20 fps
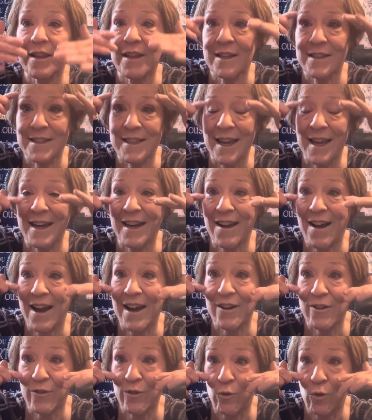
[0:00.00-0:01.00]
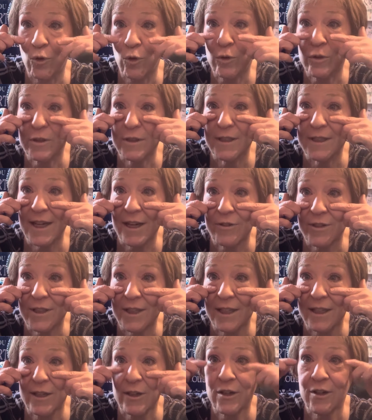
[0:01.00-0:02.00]
this and it kind of rolls down to
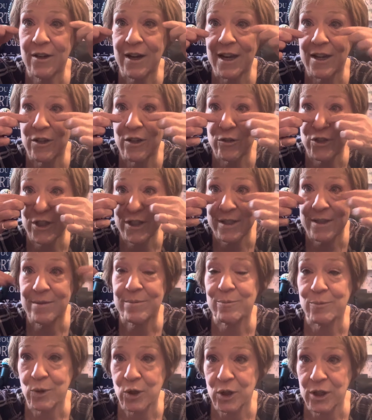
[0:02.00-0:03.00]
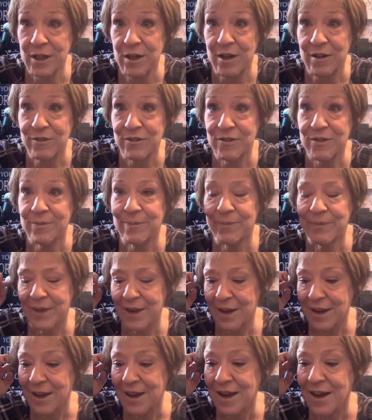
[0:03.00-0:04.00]
here and you just pull it off.
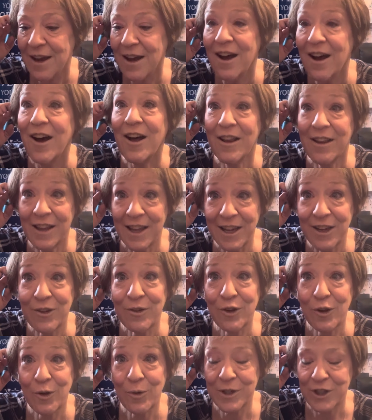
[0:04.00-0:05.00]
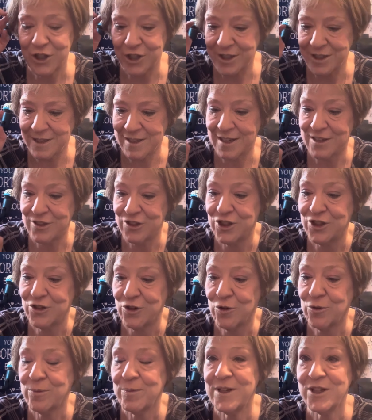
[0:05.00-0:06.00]
I'll let you know what she says. She
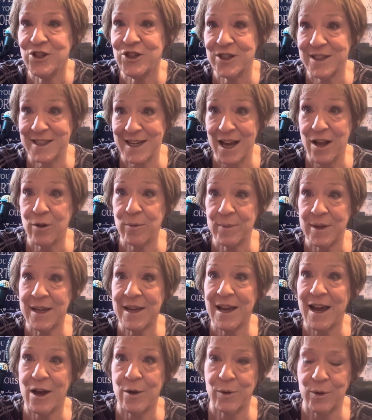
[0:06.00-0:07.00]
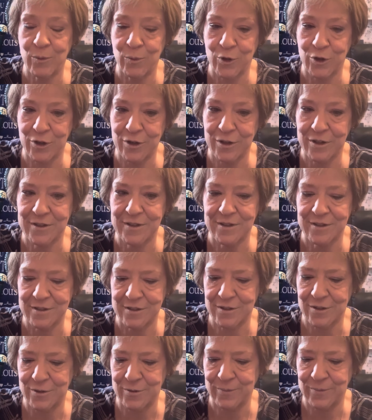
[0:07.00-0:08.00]
told me she'd tell me how it works, so